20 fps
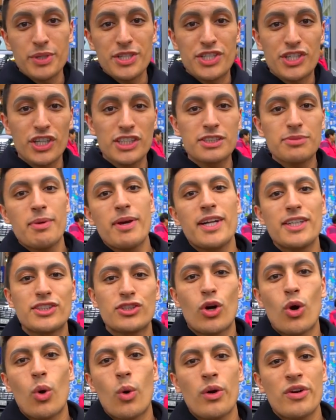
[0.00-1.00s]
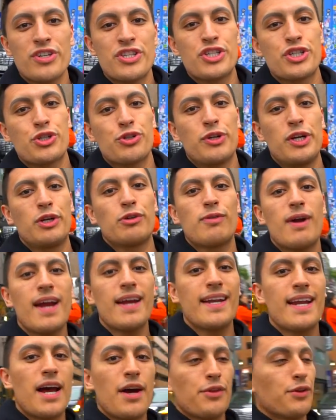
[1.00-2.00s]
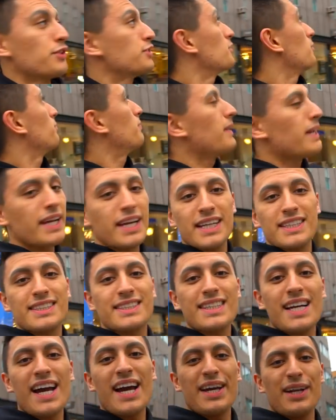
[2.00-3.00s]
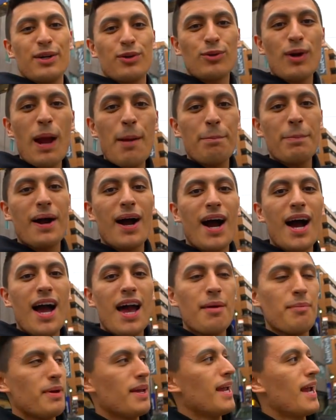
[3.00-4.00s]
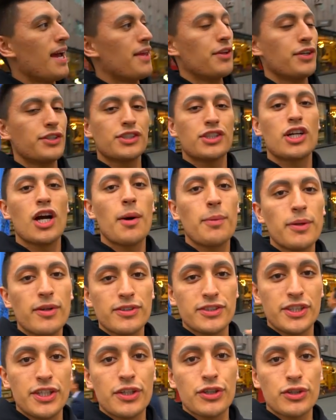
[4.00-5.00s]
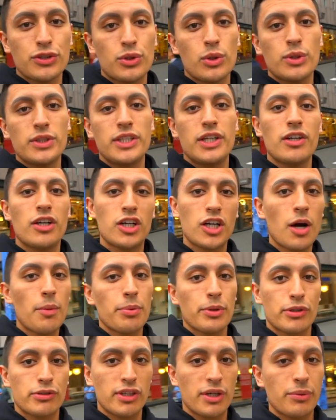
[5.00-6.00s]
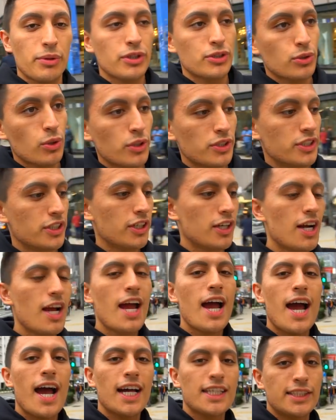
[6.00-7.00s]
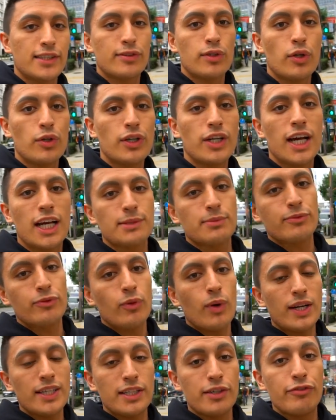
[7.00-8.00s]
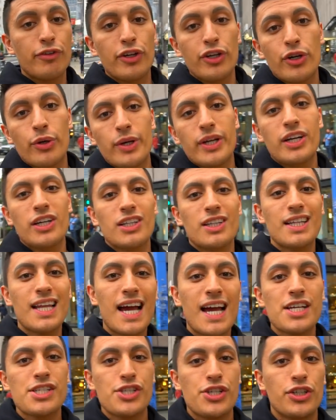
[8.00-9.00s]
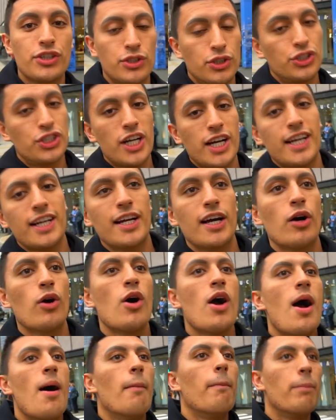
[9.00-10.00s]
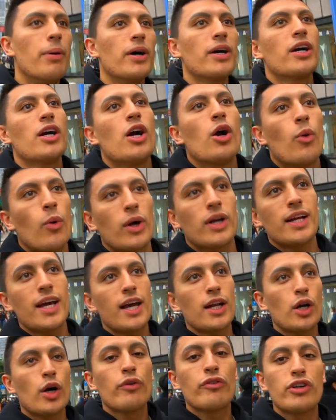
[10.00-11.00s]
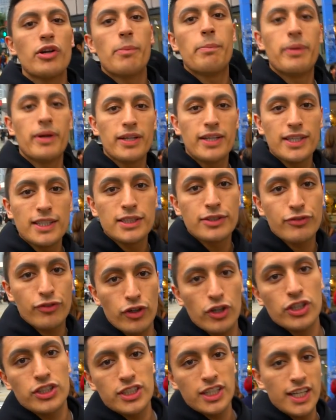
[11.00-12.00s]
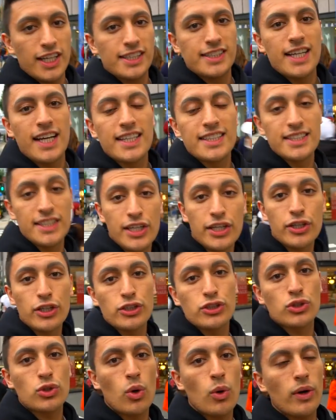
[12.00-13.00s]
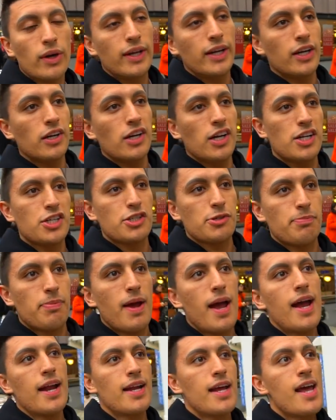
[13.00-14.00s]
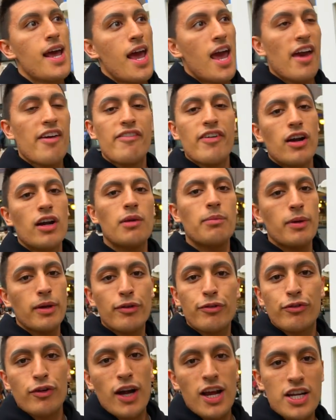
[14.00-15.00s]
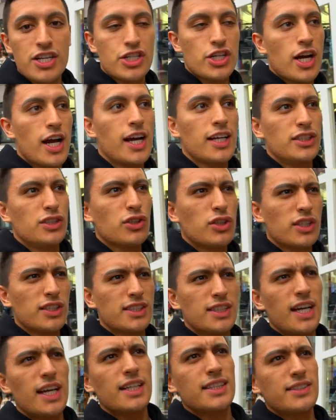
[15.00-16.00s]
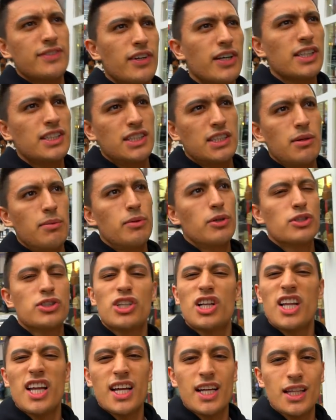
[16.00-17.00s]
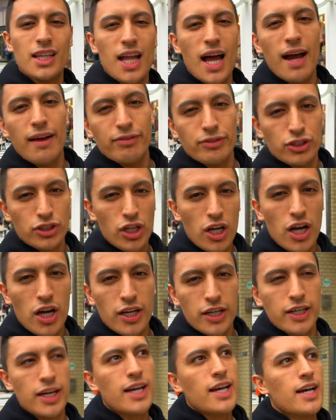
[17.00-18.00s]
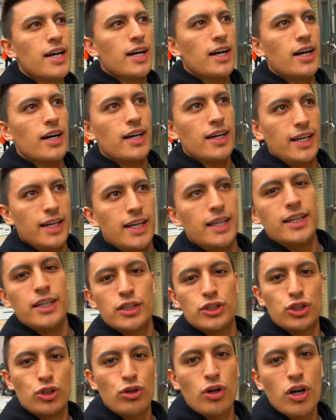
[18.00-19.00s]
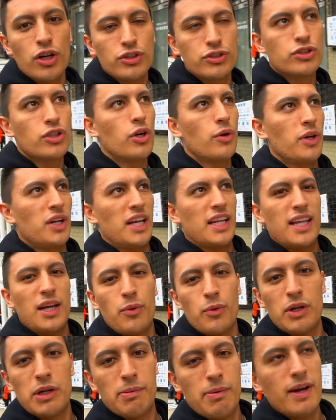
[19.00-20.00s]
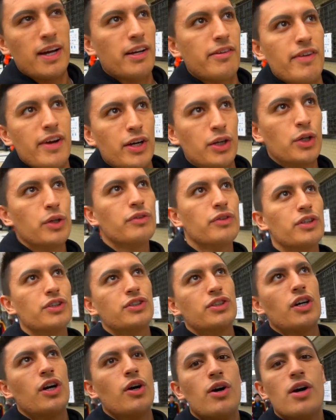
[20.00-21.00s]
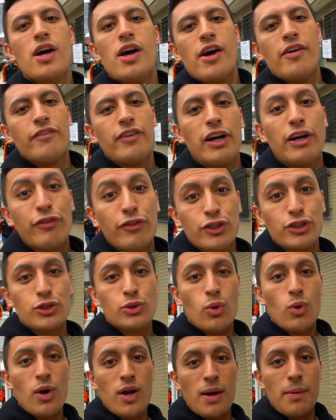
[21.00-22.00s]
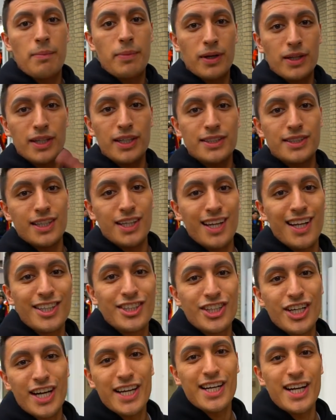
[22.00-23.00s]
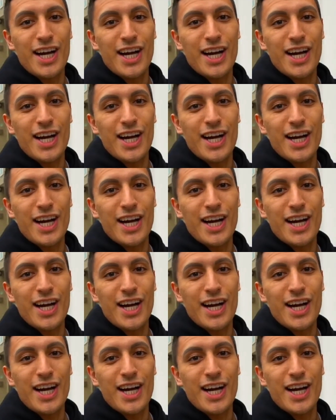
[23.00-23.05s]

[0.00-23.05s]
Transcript: just made it to Orange Street right now. There's a big sign right behind me and there's a couple of sneaker stores here, a couple of streetwear stores here. As I told you guys before, I did a video here last year, so check it out. But we're gonna head over to Billy's first. It is a sneaker store here in Japan, a very big franchise. You could say it's very similar to like Livestock uh, in Toronto and in like Winnipeg and Vancouver. So very first store, Billy's, let's check